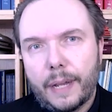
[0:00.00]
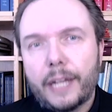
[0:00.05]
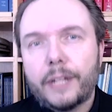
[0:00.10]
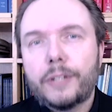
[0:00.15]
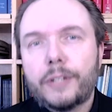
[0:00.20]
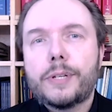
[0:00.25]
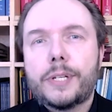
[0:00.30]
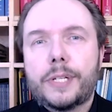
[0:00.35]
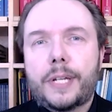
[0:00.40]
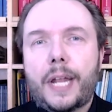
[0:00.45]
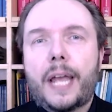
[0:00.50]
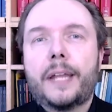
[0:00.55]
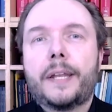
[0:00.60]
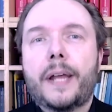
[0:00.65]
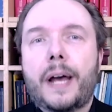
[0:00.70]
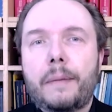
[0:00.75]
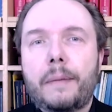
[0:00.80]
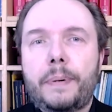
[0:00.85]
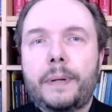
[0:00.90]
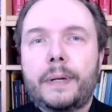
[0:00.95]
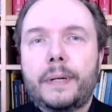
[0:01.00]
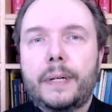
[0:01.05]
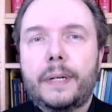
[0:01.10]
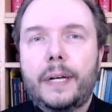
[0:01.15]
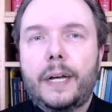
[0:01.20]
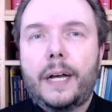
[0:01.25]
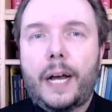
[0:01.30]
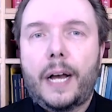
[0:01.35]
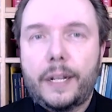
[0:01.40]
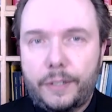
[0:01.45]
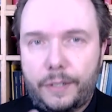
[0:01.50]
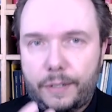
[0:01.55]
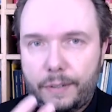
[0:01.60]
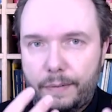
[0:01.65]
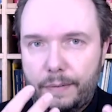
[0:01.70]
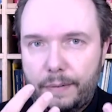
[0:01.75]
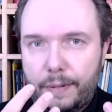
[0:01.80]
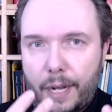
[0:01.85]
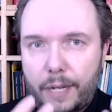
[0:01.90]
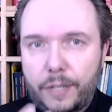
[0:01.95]
and to stand up on
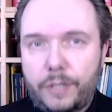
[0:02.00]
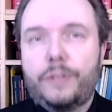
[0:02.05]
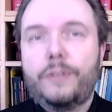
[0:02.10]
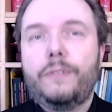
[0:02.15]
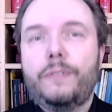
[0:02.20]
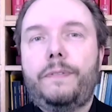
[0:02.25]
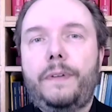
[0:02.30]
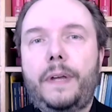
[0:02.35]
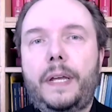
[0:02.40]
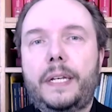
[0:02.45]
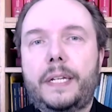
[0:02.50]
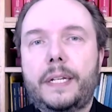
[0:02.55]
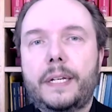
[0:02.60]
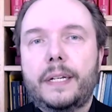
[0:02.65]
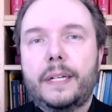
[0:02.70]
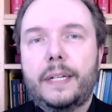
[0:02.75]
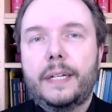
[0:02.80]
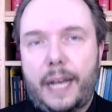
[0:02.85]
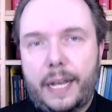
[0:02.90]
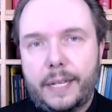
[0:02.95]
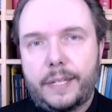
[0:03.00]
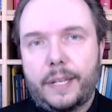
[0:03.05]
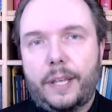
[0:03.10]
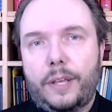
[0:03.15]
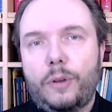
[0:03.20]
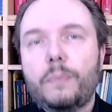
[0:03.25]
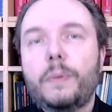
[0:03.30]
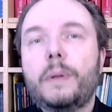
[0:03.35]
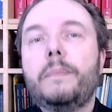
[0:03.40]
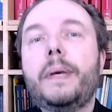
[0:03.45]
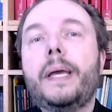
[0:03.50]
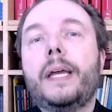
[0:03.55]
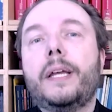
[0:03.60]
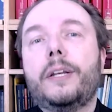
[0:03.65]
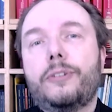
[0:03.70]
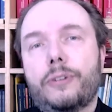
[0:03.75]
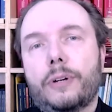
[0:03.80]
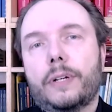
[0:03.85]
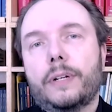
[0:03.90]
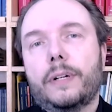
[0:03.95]
on two feet as a human being
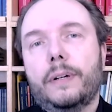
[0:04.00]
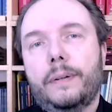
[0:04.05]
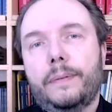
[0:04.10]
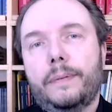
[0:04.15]
should